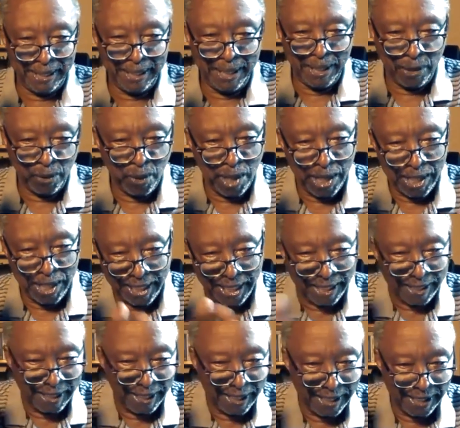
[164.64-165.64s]
in
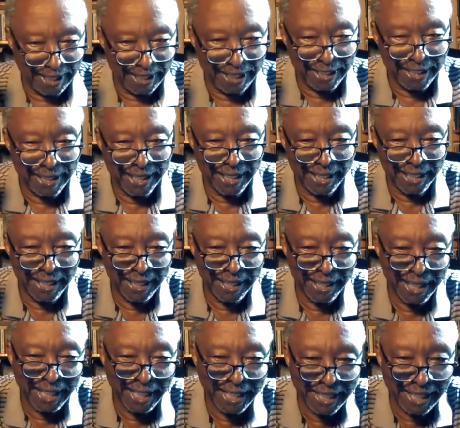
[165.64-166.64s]
Rwanda, then in
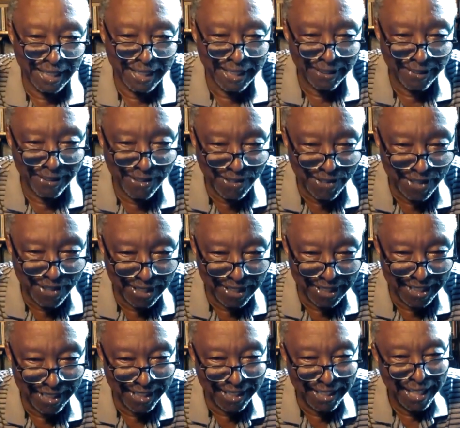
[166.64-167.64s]
London
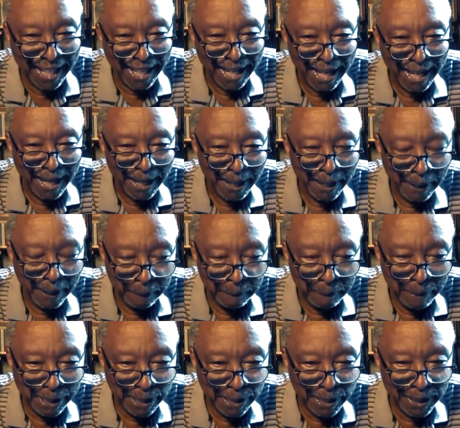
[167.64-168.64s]
recently.
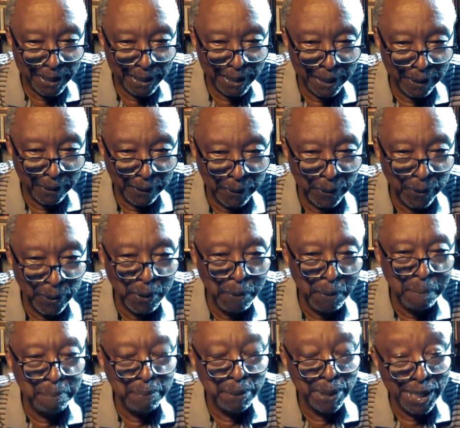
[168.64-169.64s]
But could
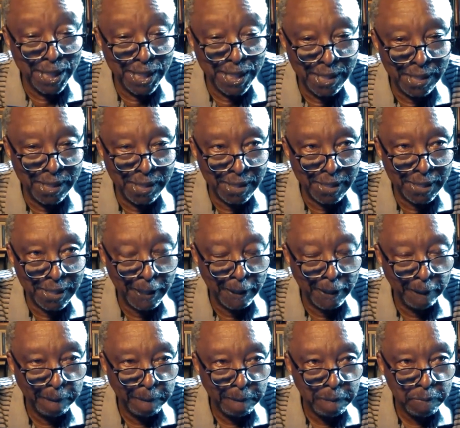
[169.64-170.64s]
you please
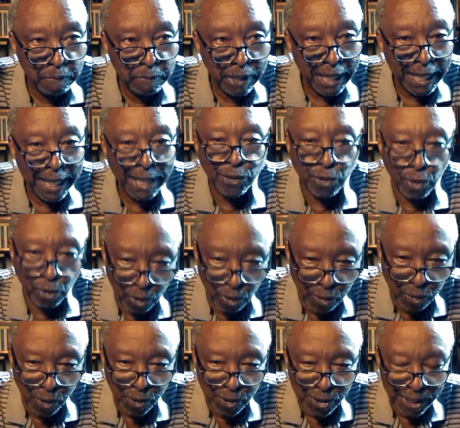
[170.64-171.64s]

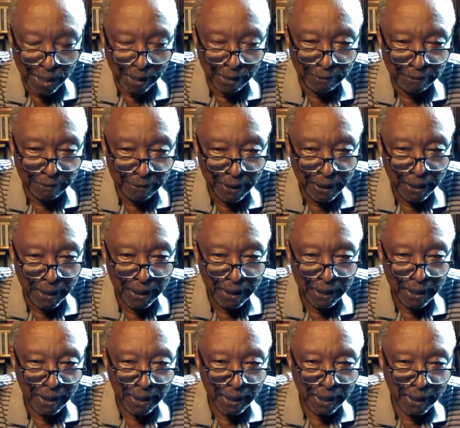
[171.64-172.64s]
introduce yourself,
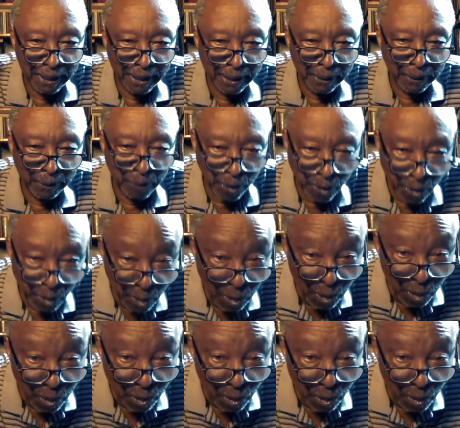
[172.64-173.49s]
what you